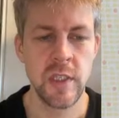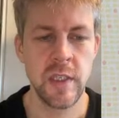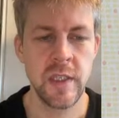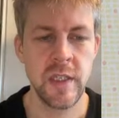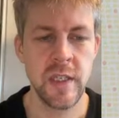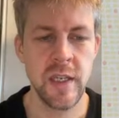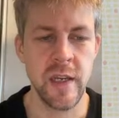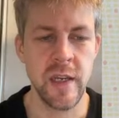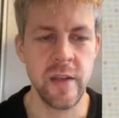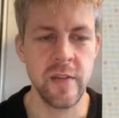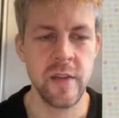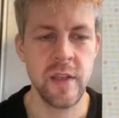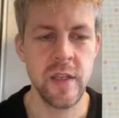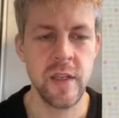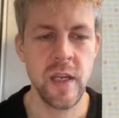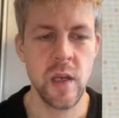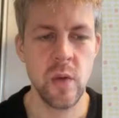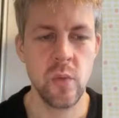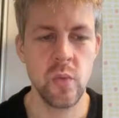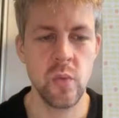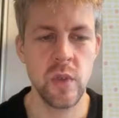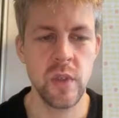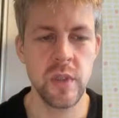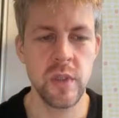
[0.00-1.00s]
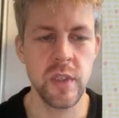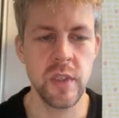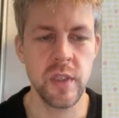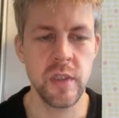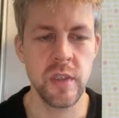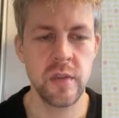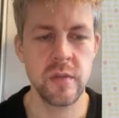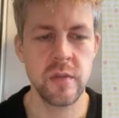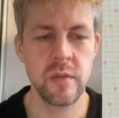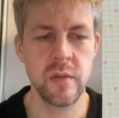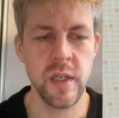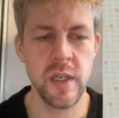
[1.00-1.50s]
I think I will need
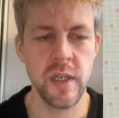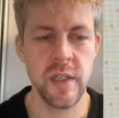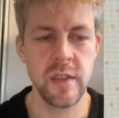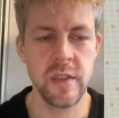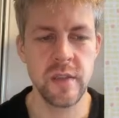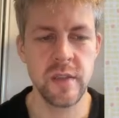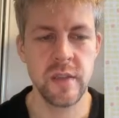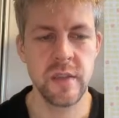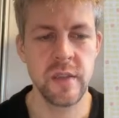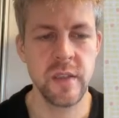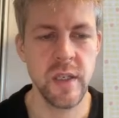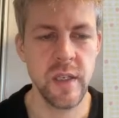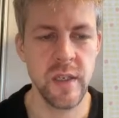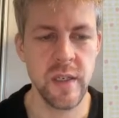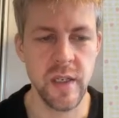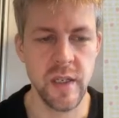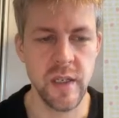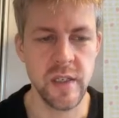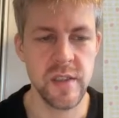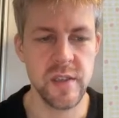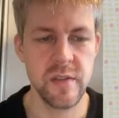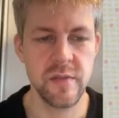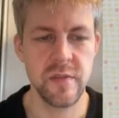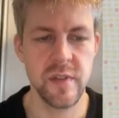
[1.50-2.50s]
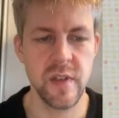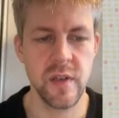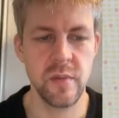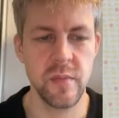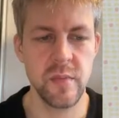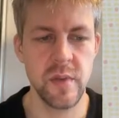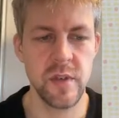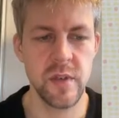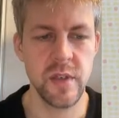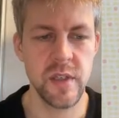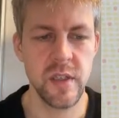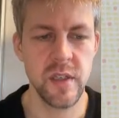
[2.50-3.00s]
to add a negative
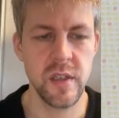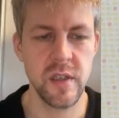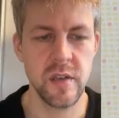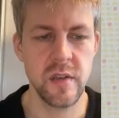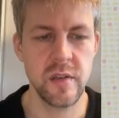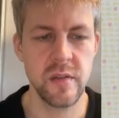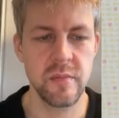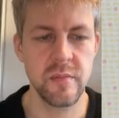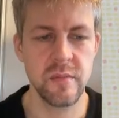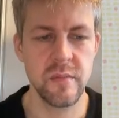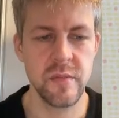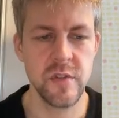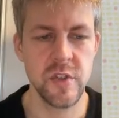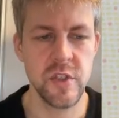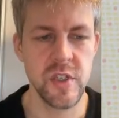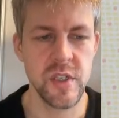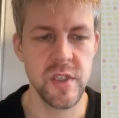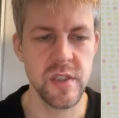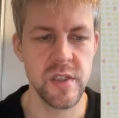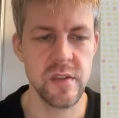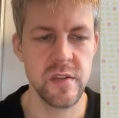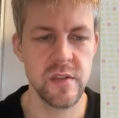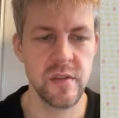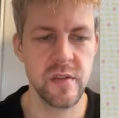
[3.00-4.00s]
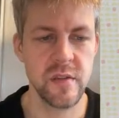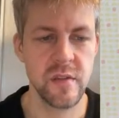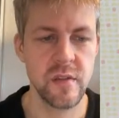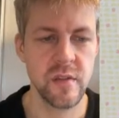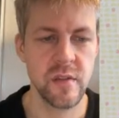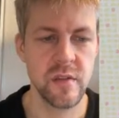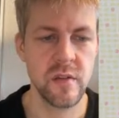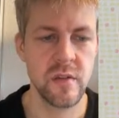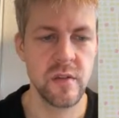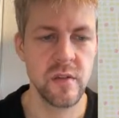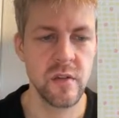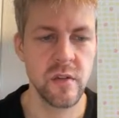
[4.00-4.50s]
number here just
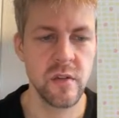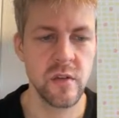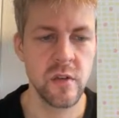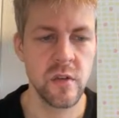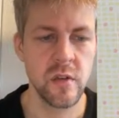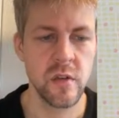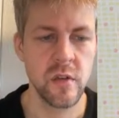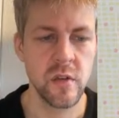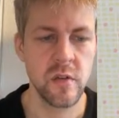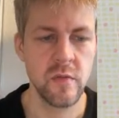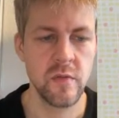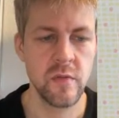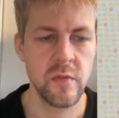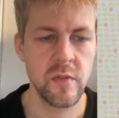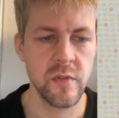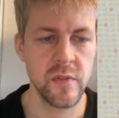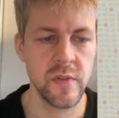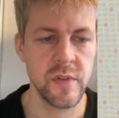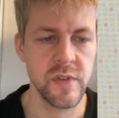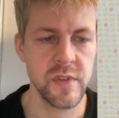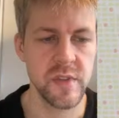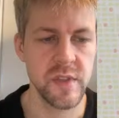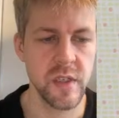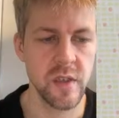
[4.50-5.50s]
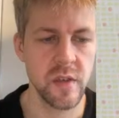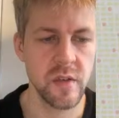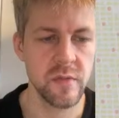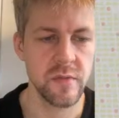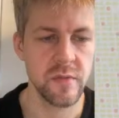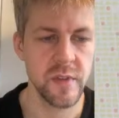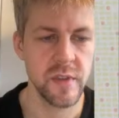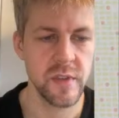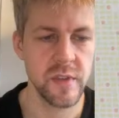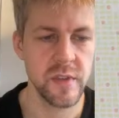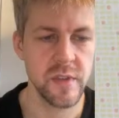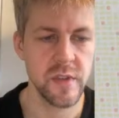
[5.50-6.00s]
for the sake of
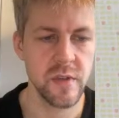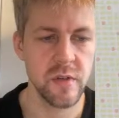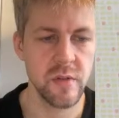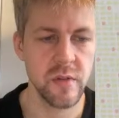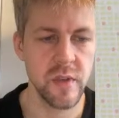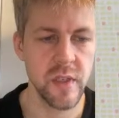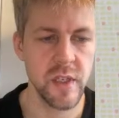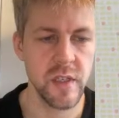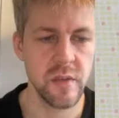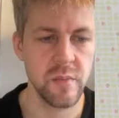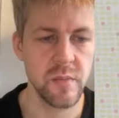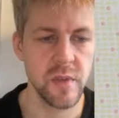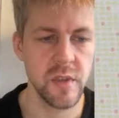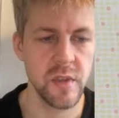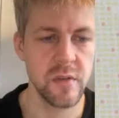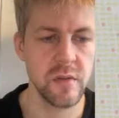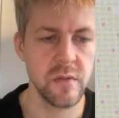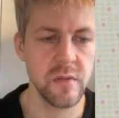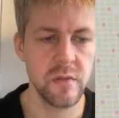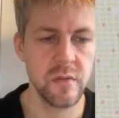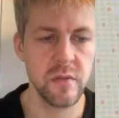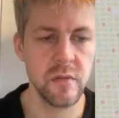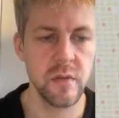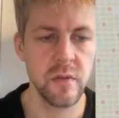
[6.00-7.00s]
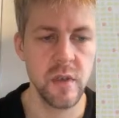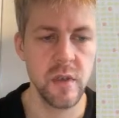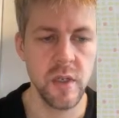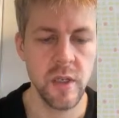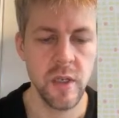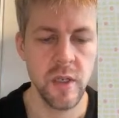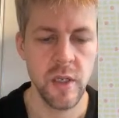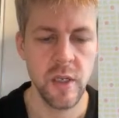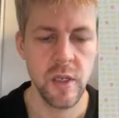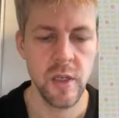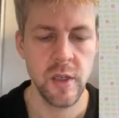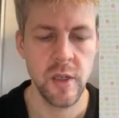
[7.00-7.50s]
it. So let me do
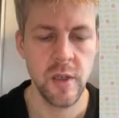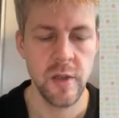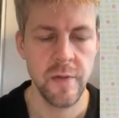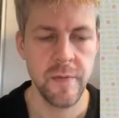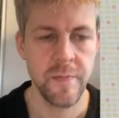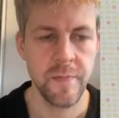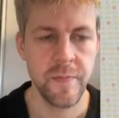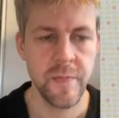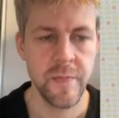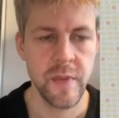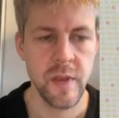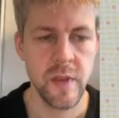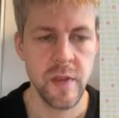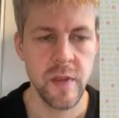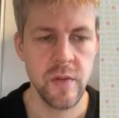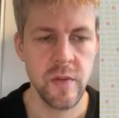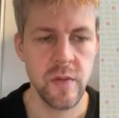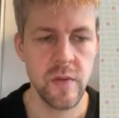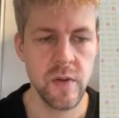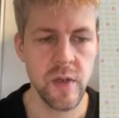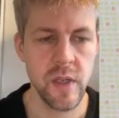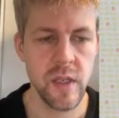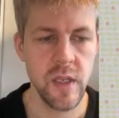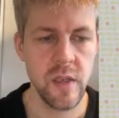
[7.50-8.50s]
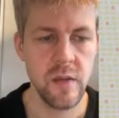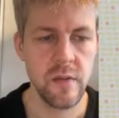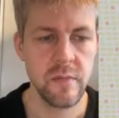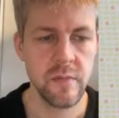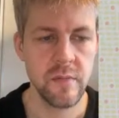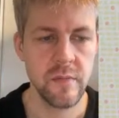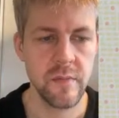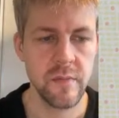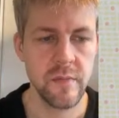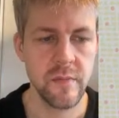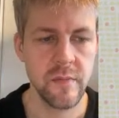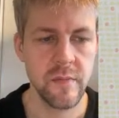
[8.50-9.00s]
3
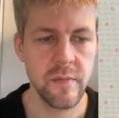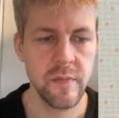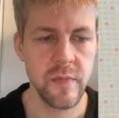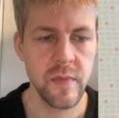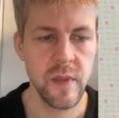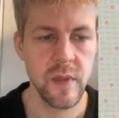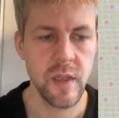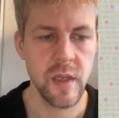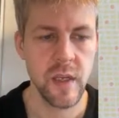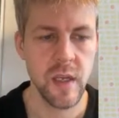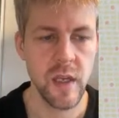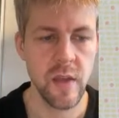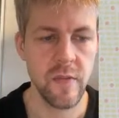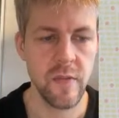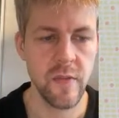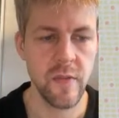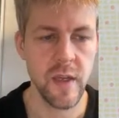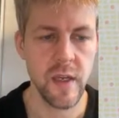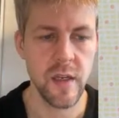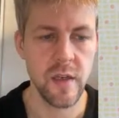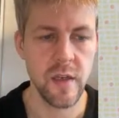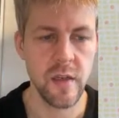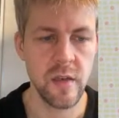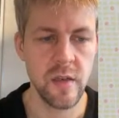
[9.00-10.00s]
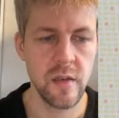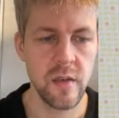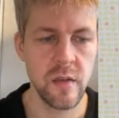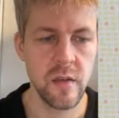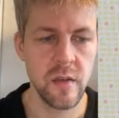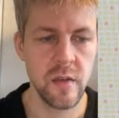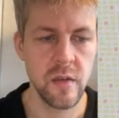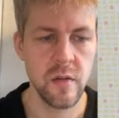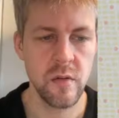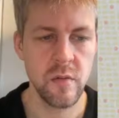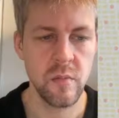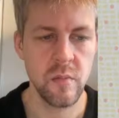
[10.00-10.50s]
and then
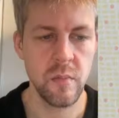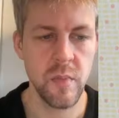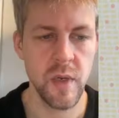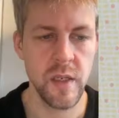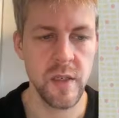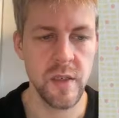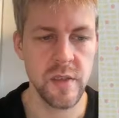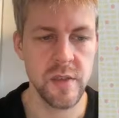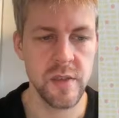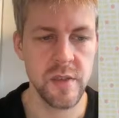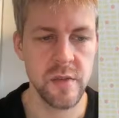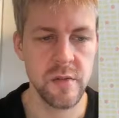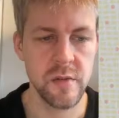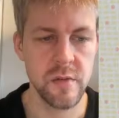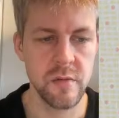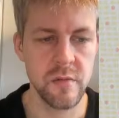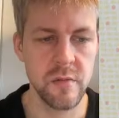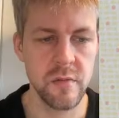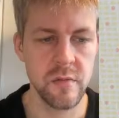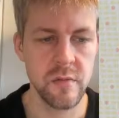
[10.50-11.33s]
-2.